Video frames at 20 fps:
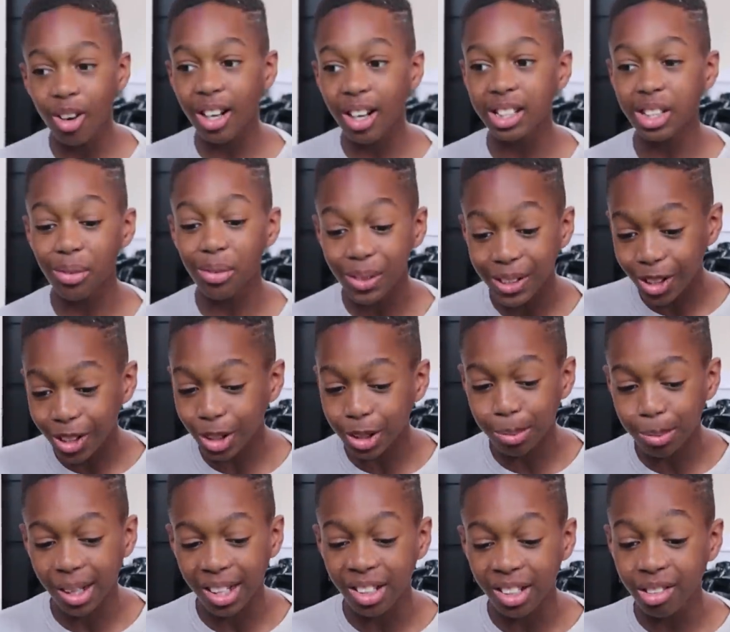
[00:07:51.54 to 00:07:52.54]
guys, if you chose
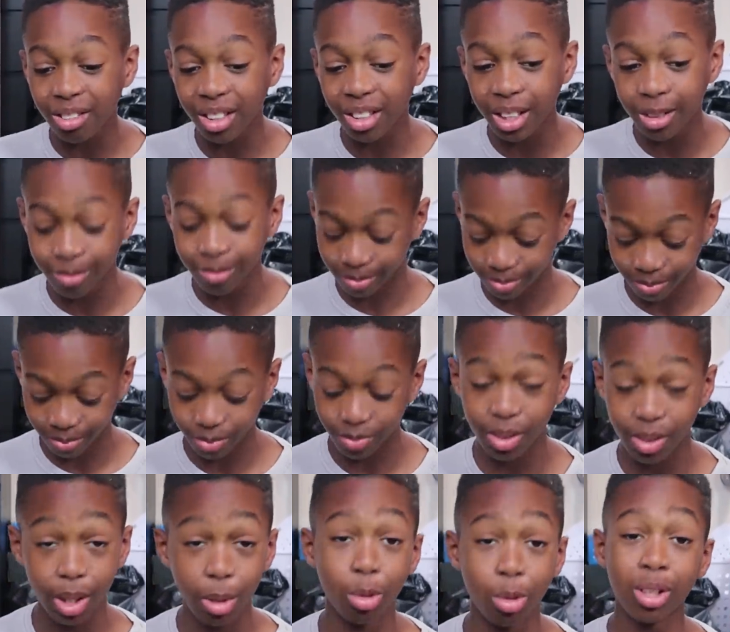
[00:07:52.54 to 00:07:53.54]
black and green,
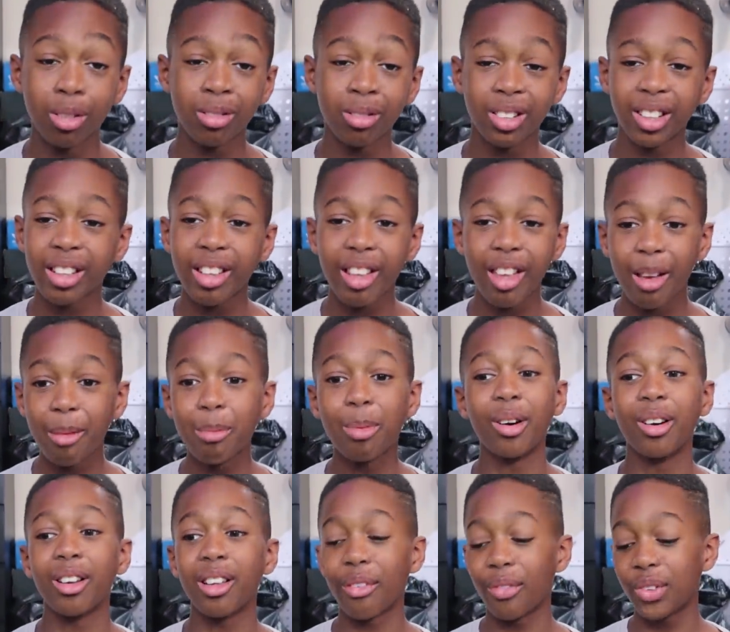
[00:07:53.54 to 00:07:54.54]
you won.
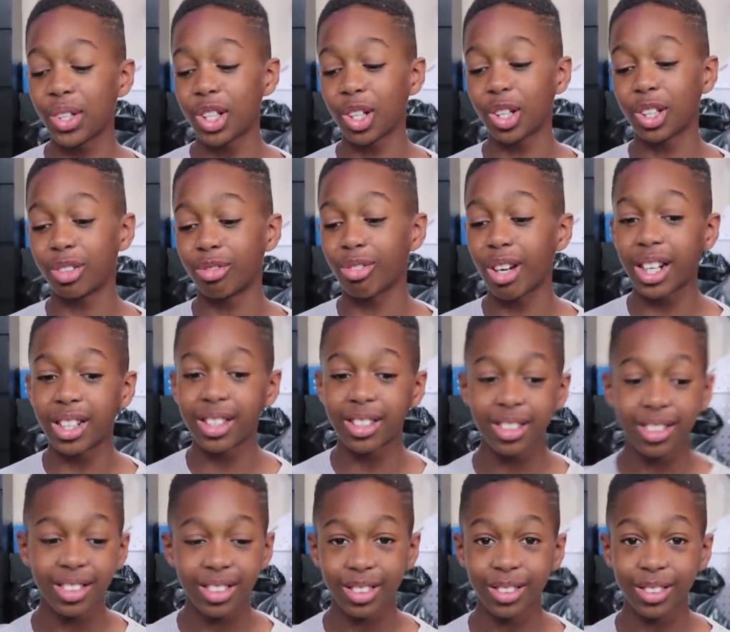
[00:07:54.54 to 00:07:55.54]
But if you chose red,
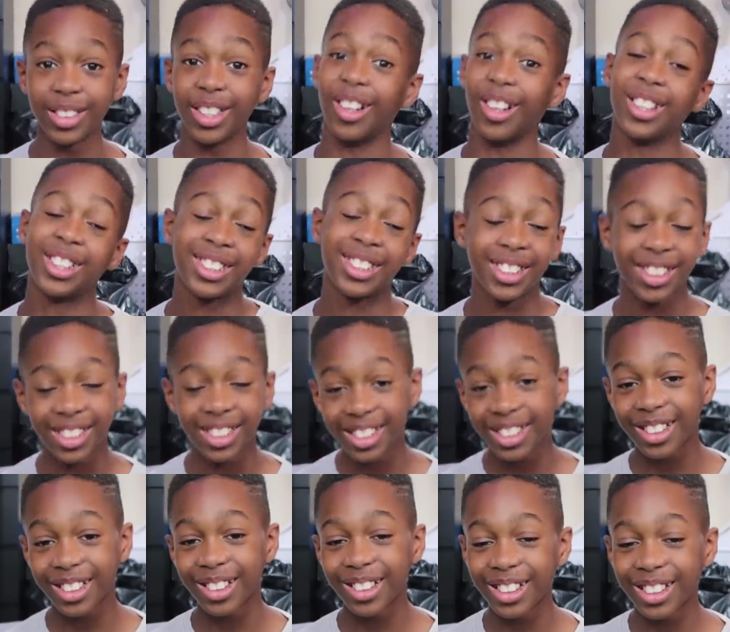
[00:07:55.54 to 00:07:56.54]
you lost.
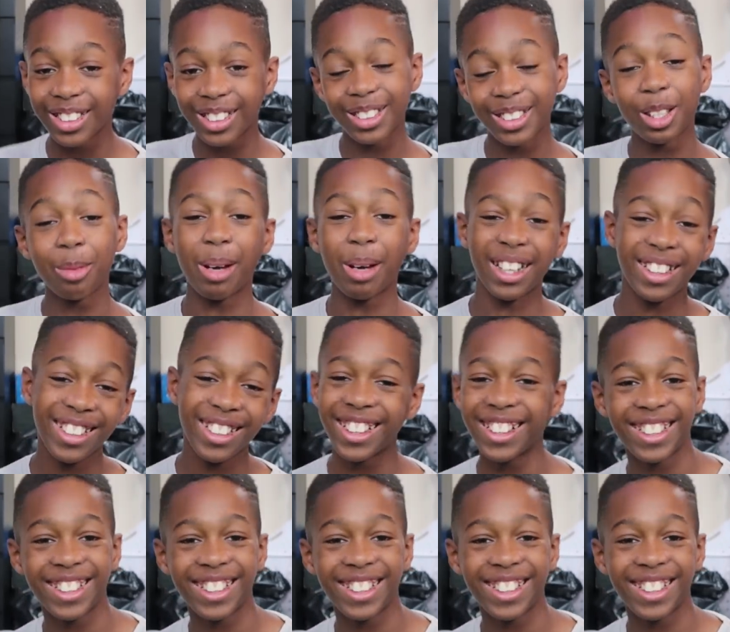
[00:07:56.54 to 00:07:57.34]
Too bad.